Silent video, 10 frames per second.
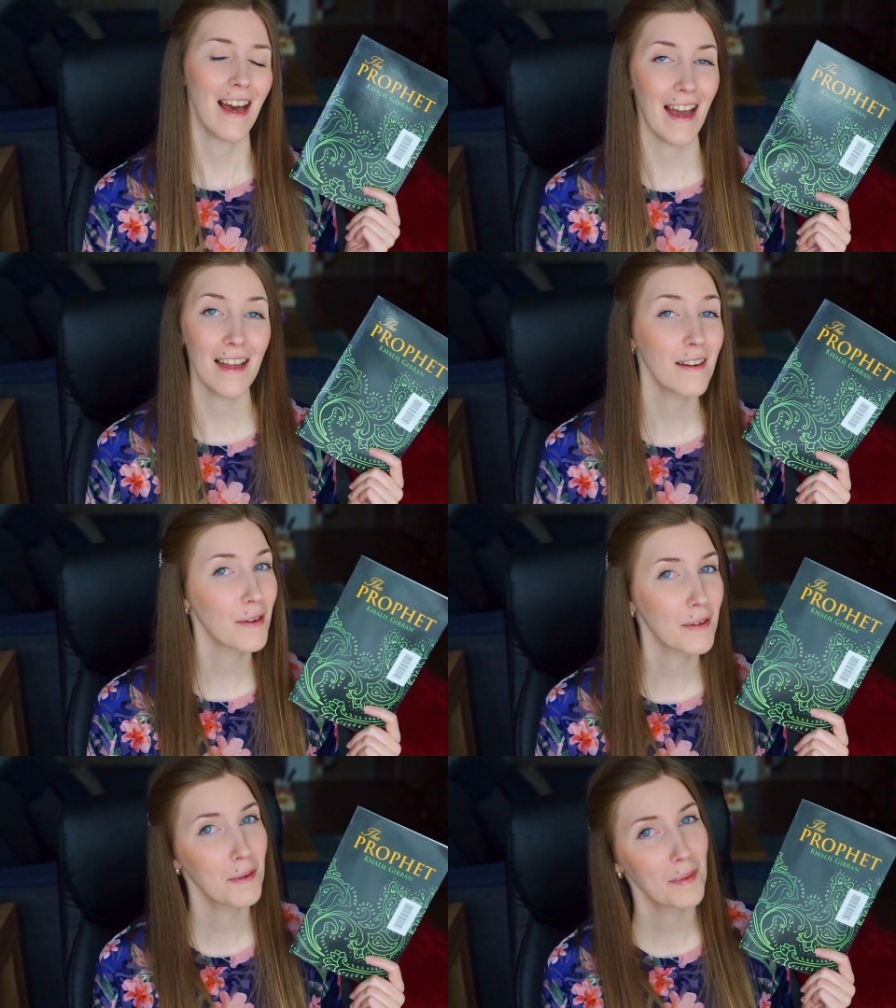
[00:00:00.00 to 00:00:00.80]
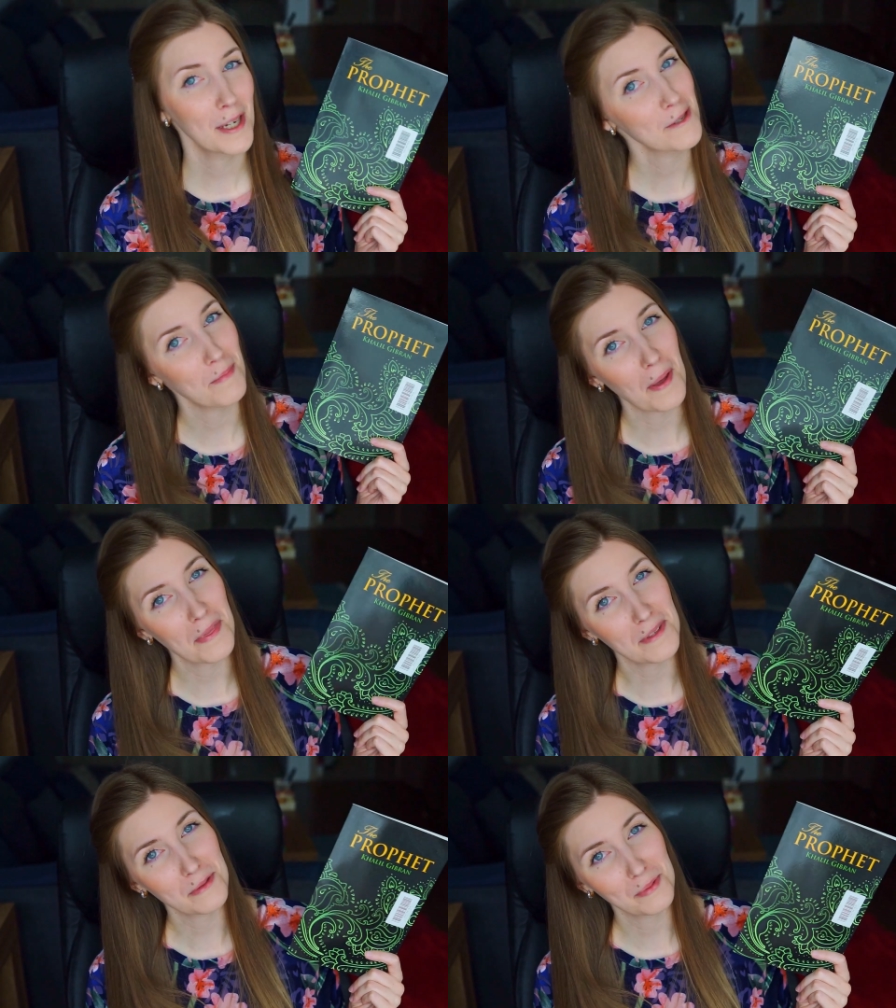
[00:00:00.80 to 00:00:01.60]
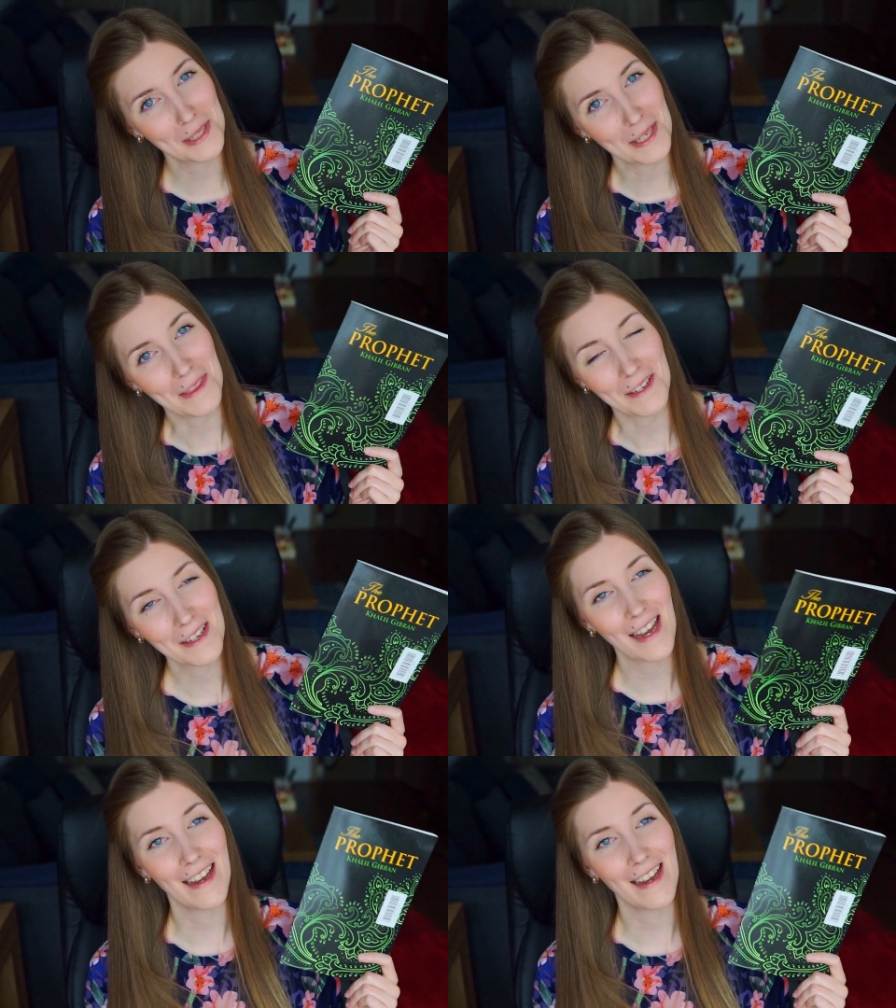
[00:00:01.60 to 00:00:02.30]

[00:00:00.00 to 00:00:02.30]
I don't know much about this one either.